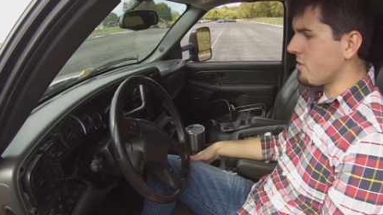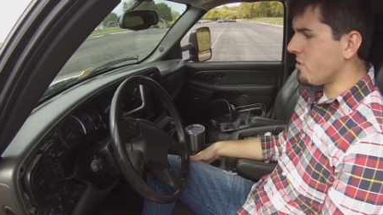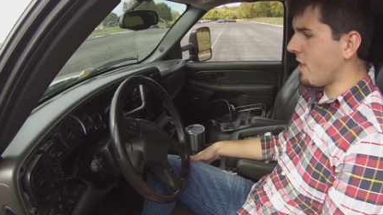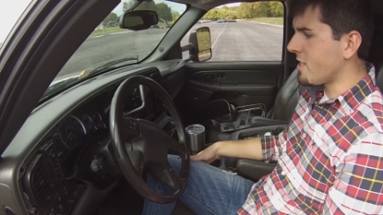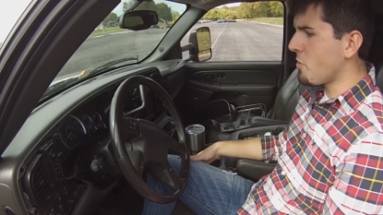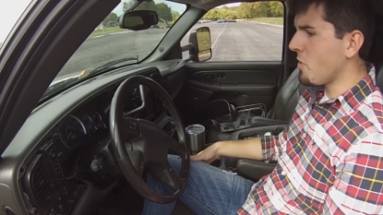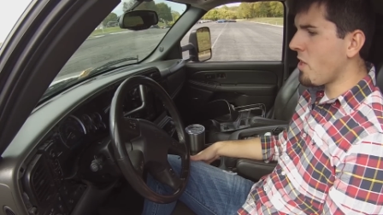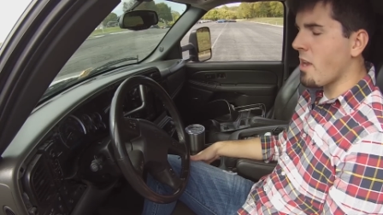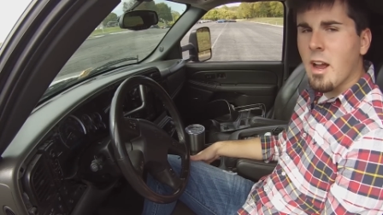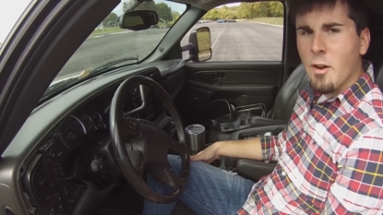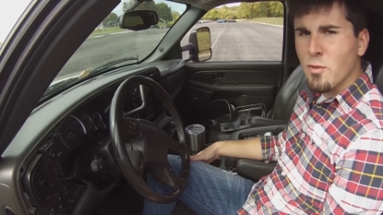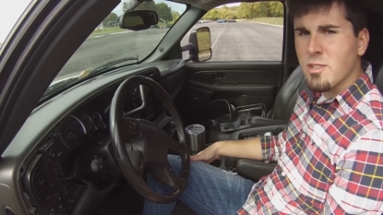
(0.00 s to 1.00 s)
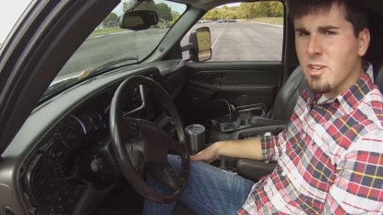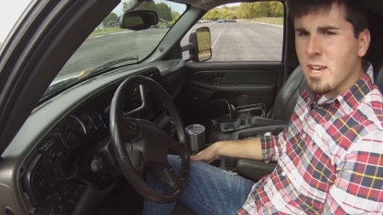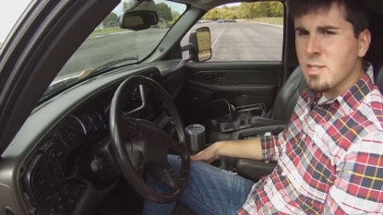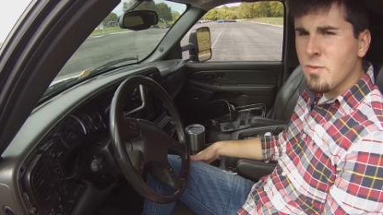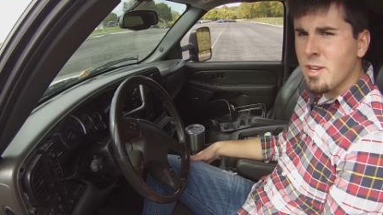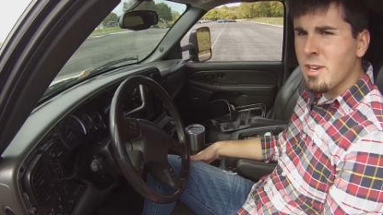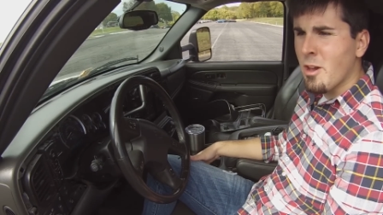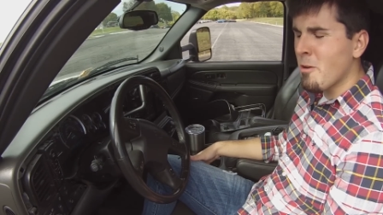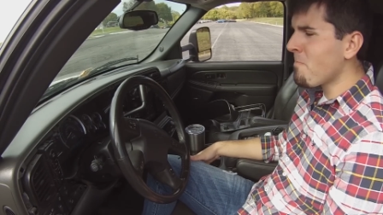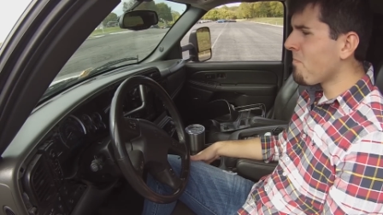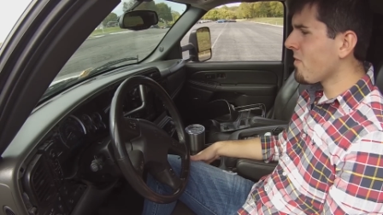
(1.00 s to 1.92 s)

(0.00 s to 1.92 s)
So that's everything I got for today's video.